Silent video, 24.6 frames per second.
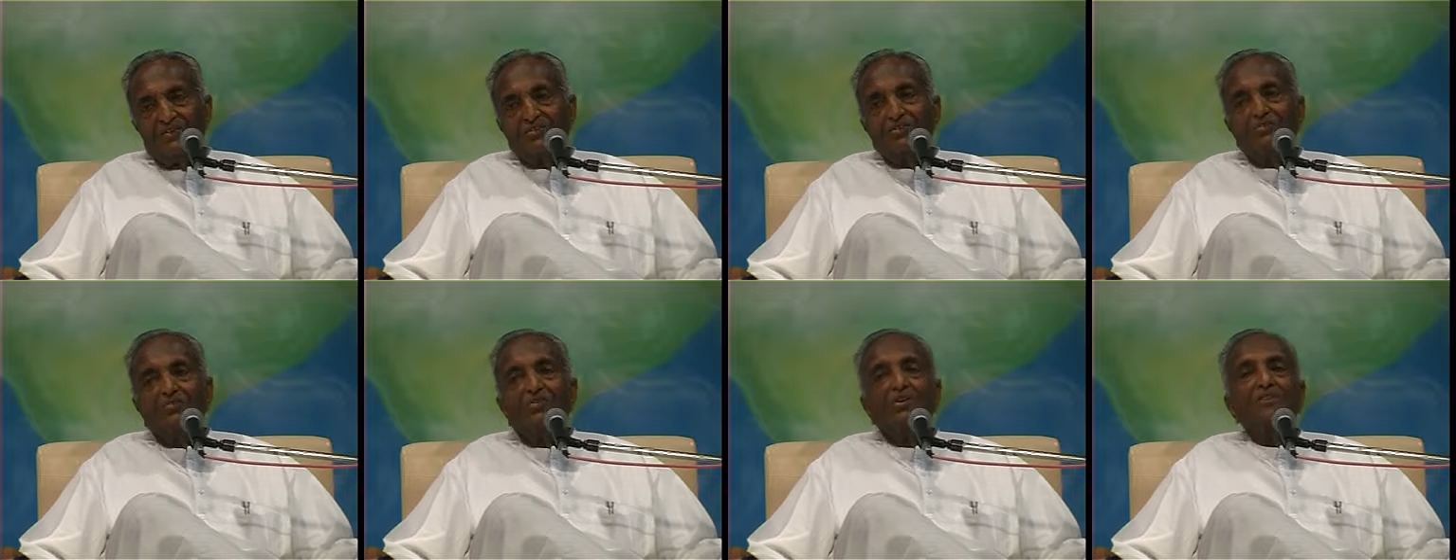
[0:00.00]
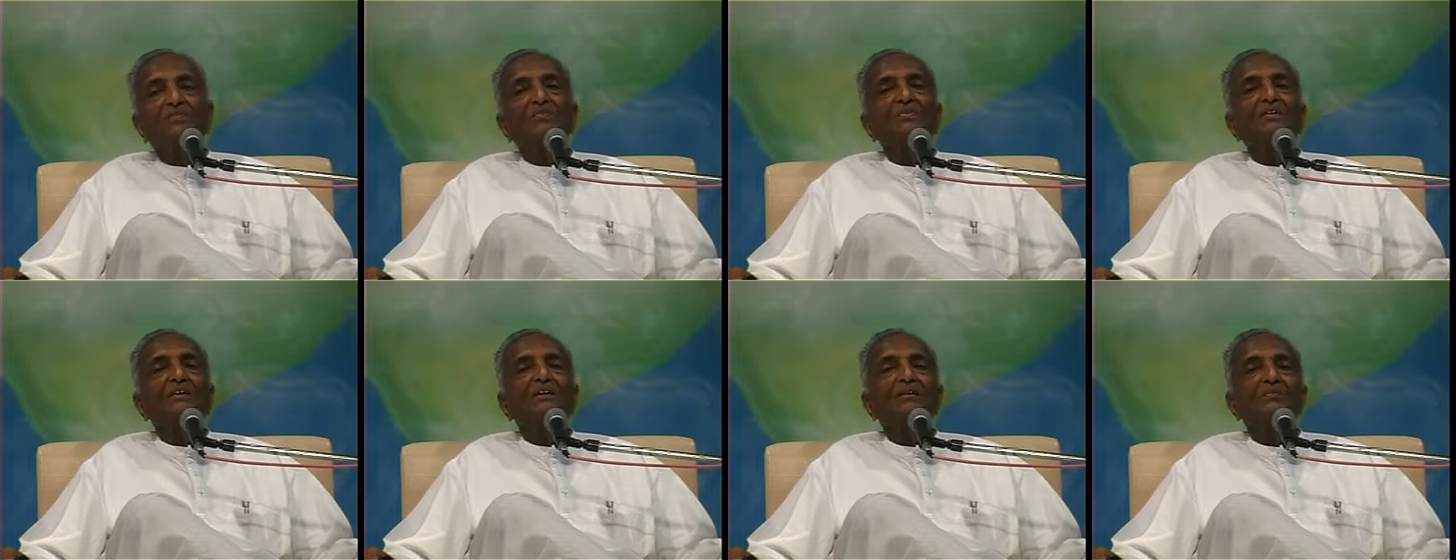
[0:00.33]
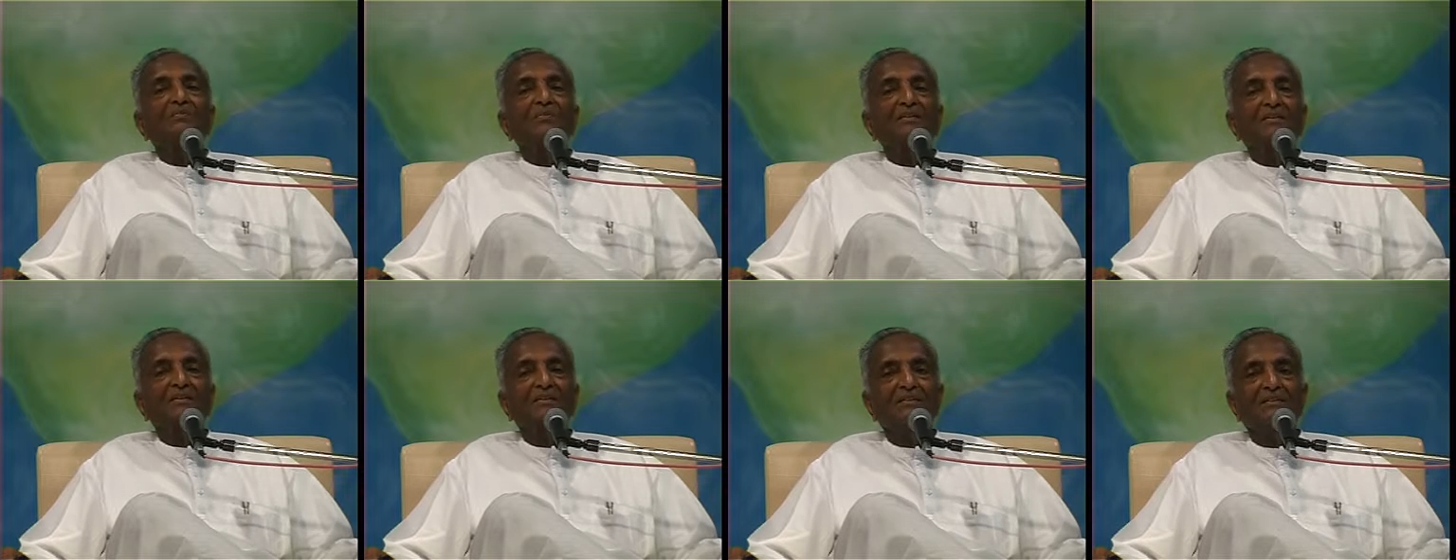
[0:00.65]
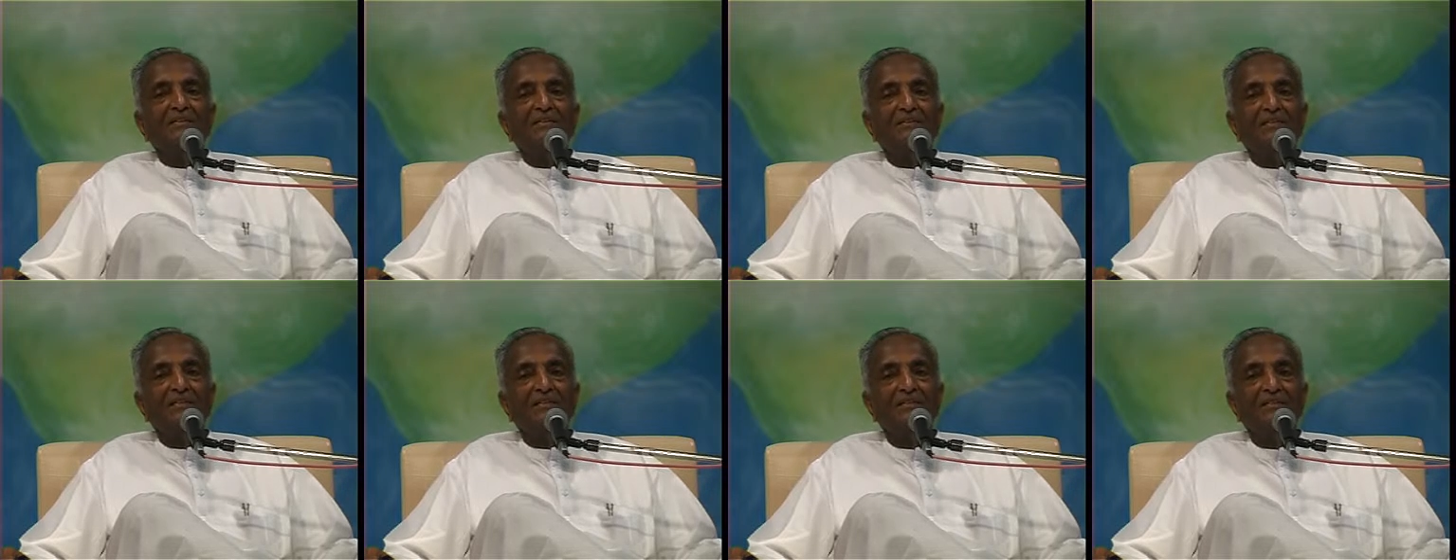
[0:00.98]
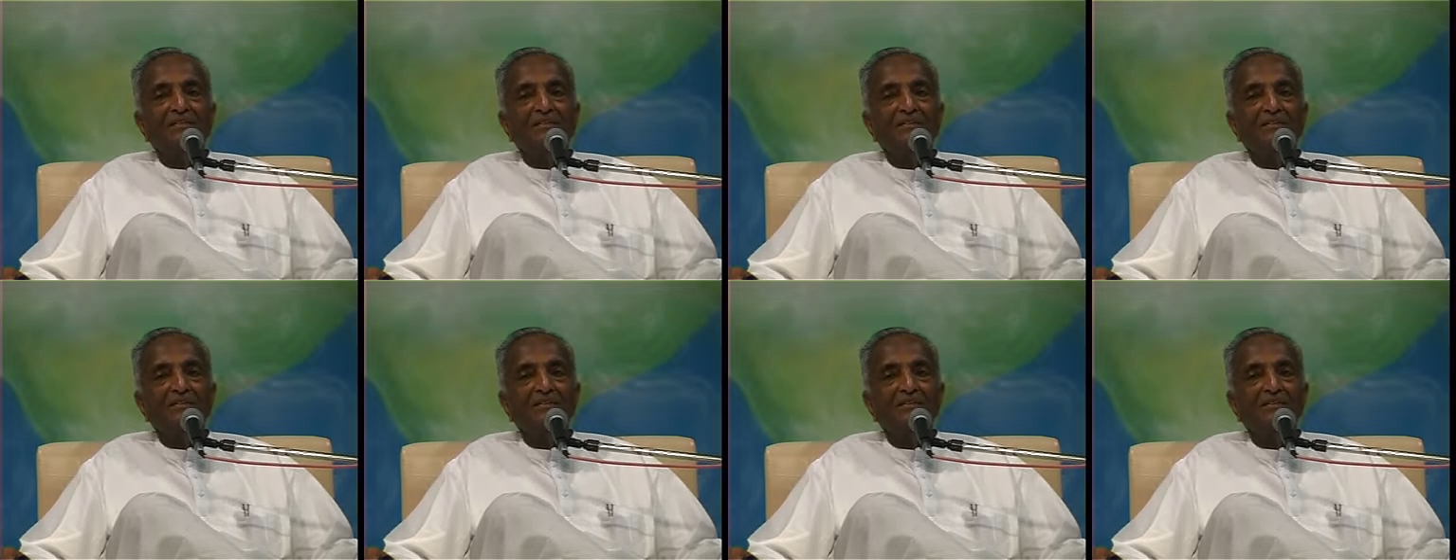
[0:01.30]
So what will happen?
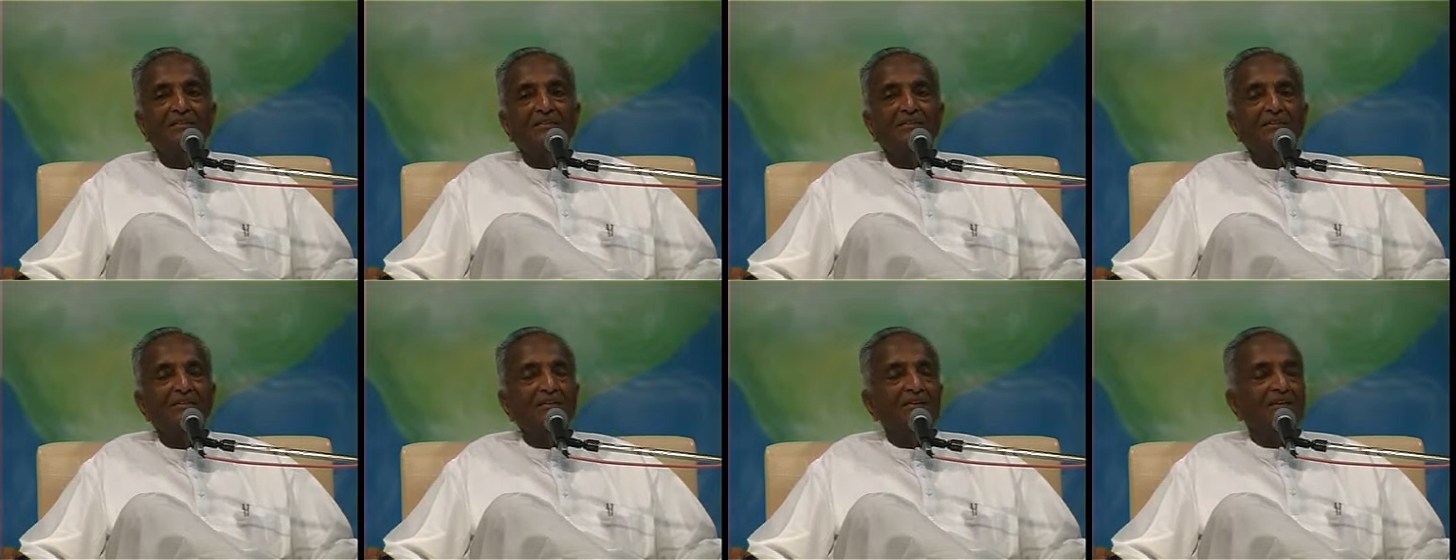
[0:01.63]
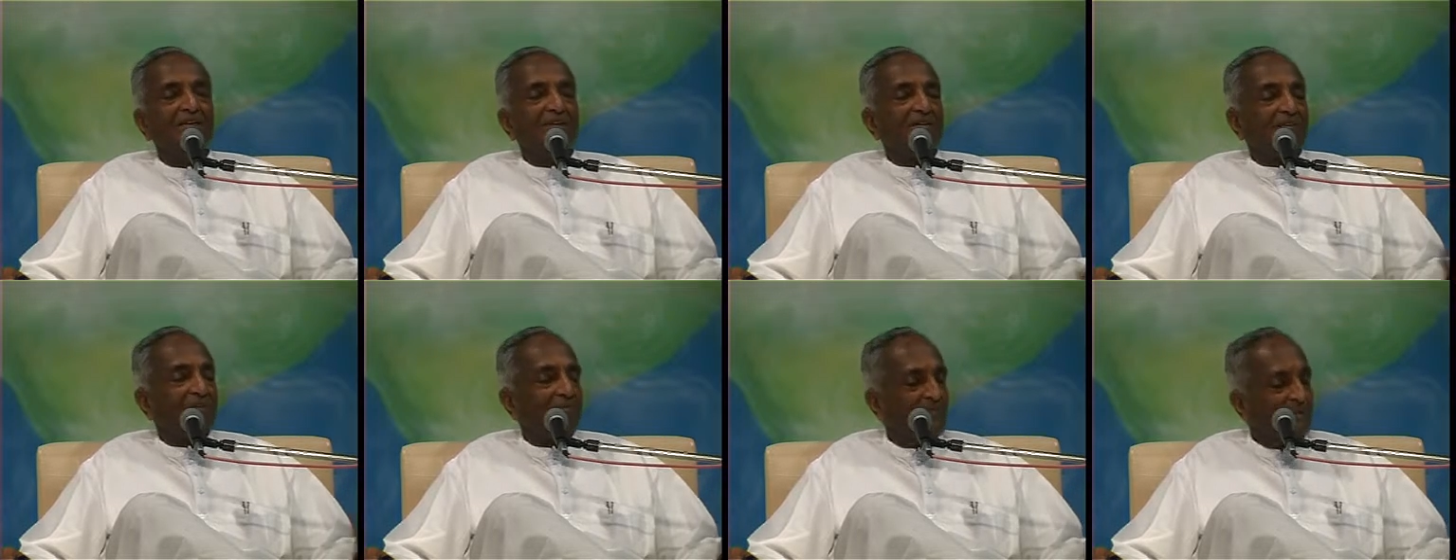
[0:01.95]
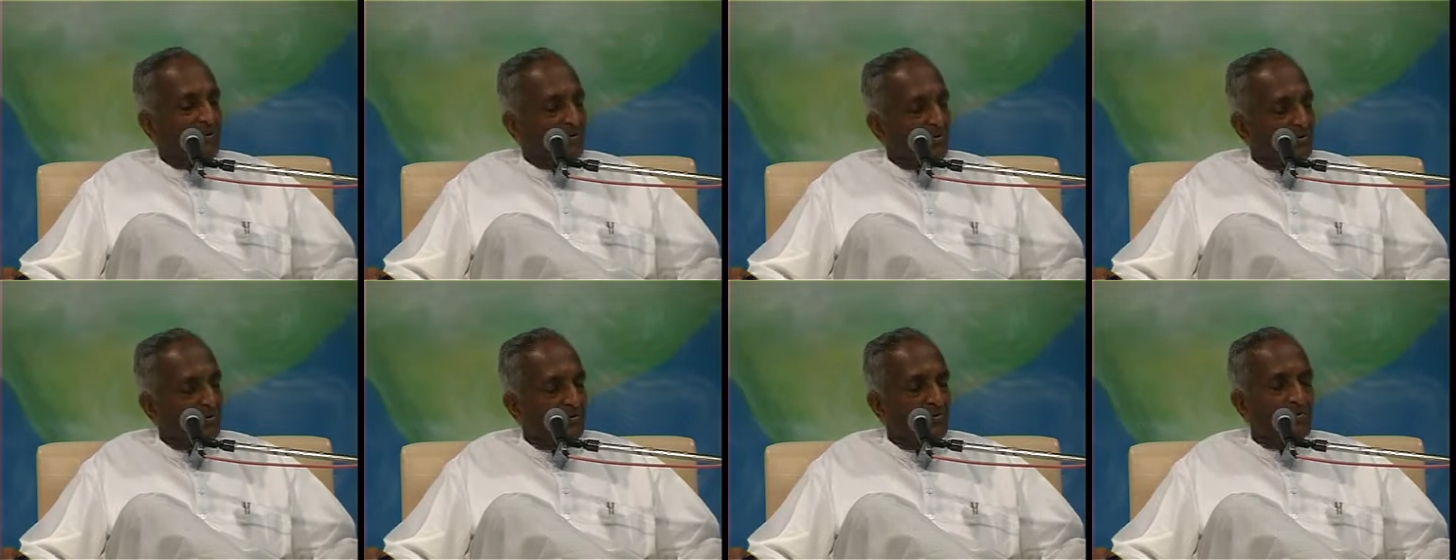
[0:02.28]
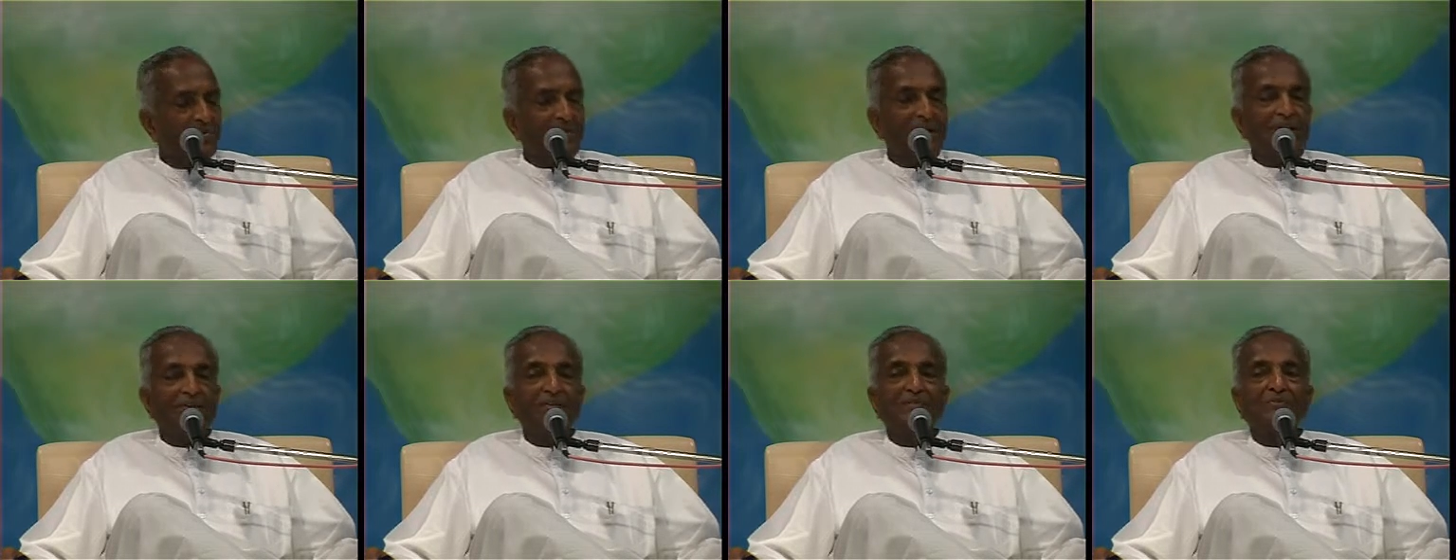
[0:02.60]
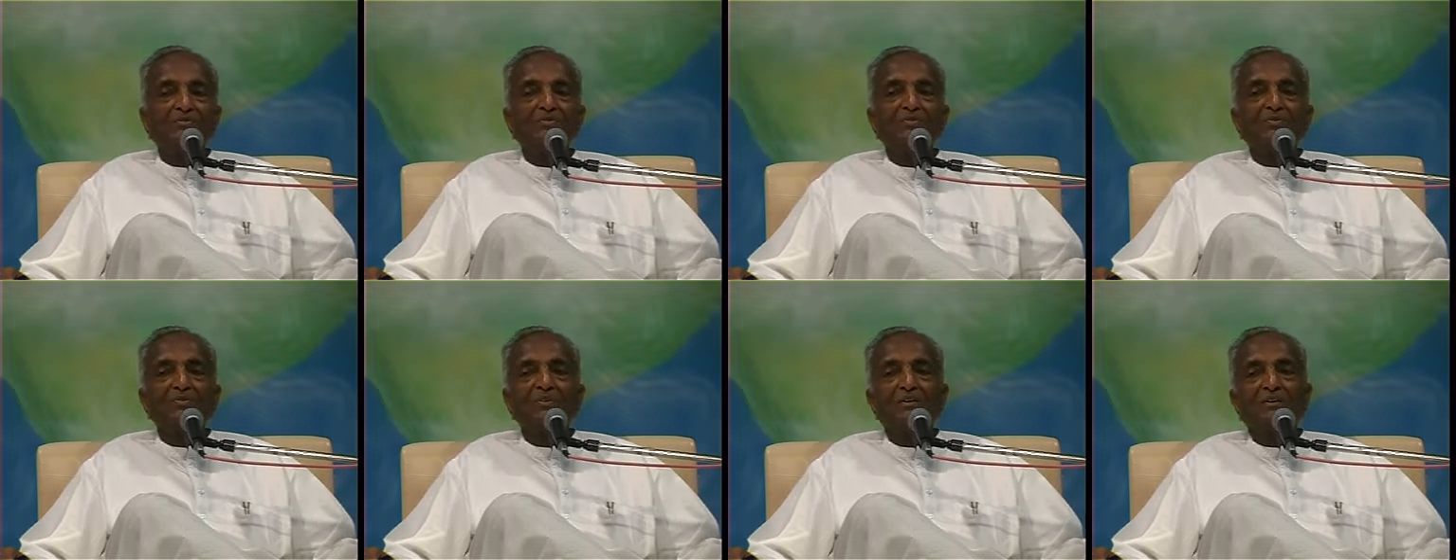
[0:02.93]
When you look at
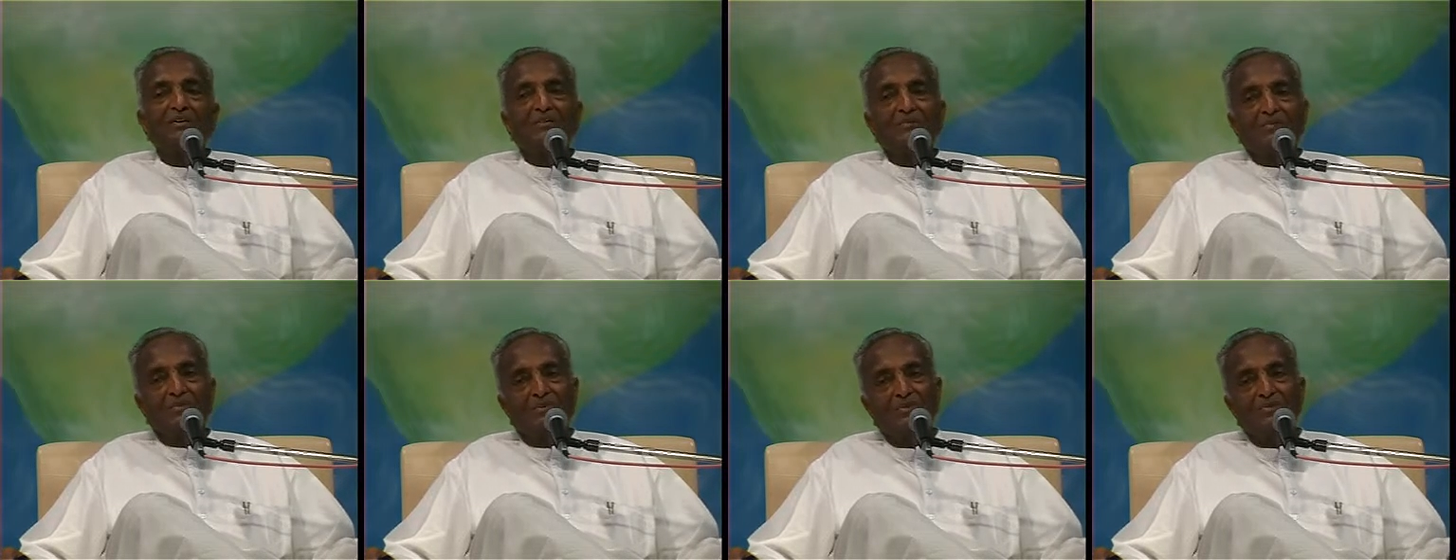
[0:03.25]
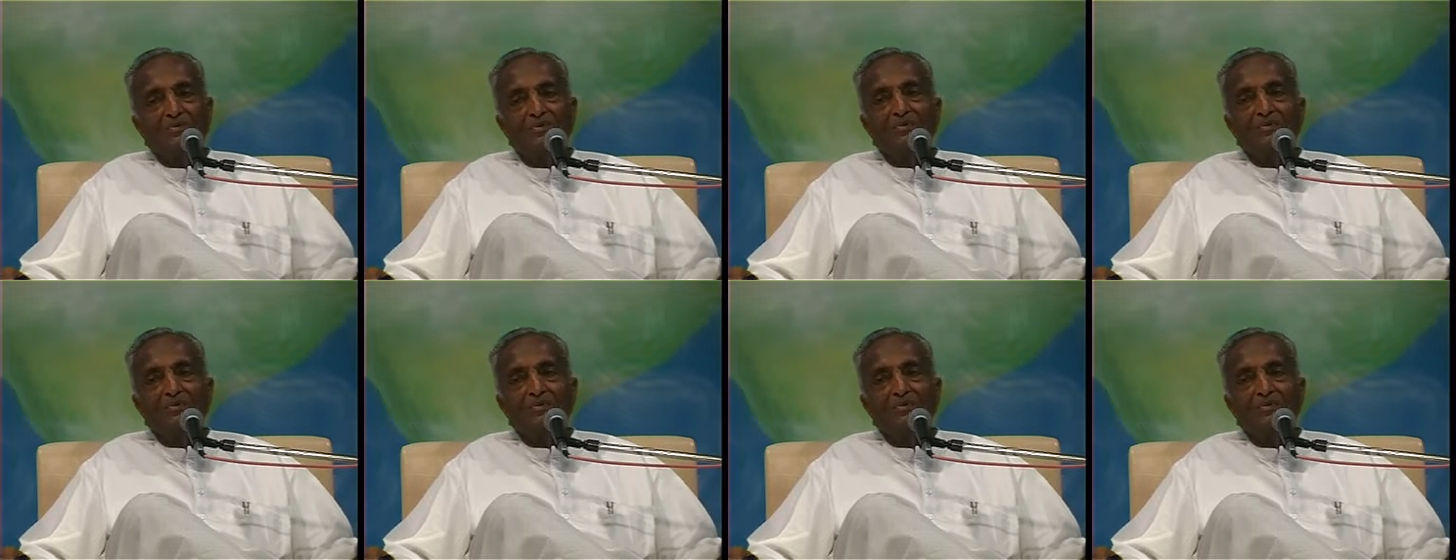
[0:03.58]
the sugar,